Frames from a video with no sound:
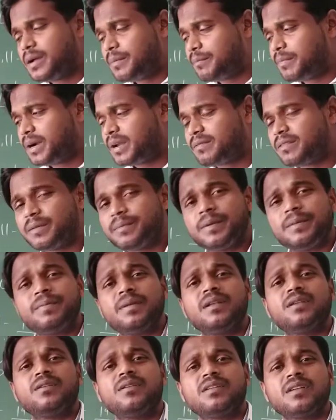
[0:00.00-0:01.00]
But if the
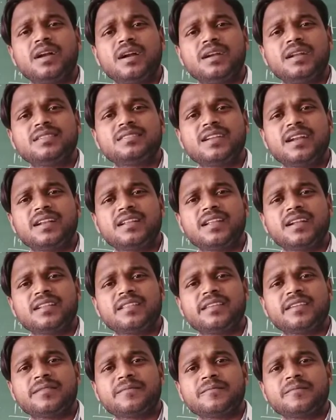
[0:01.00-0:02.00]
people are not understanding
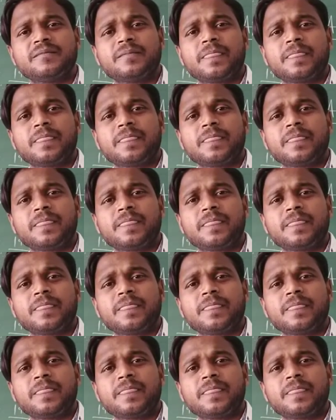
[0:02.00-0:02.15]
that thing,